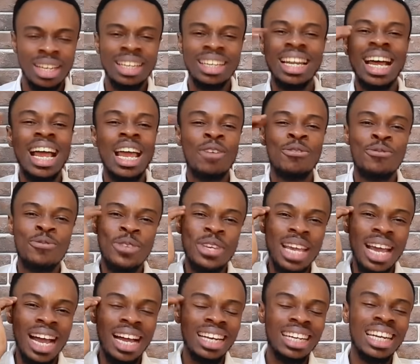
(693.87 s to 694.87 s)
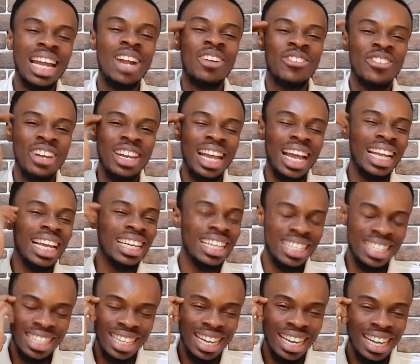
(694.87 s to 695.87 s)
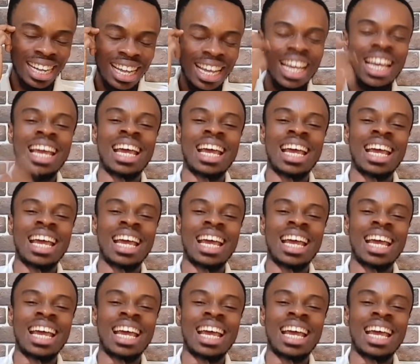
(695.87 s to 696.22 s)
Na Afia na dream aye ni se.